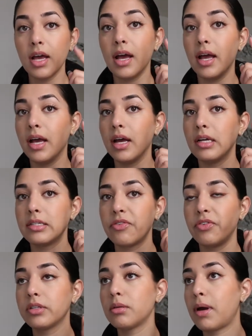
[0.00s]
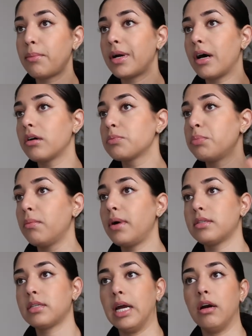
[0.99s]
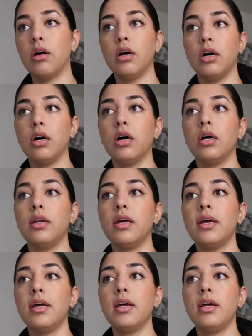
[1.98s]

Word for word: And I filled in my brows, put mascara on,